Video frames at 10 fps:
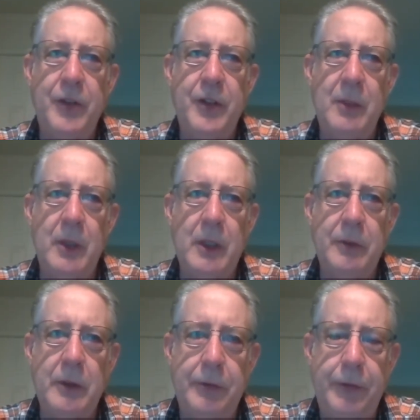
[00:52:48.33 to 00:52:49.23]
same
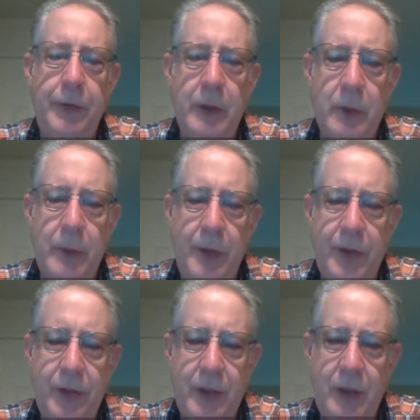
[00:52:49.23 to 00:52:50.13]
level of fear and
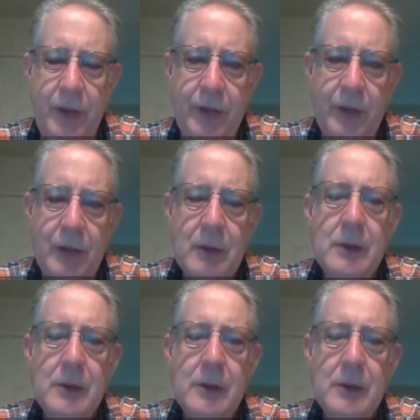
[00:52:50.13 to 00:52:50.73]
resistance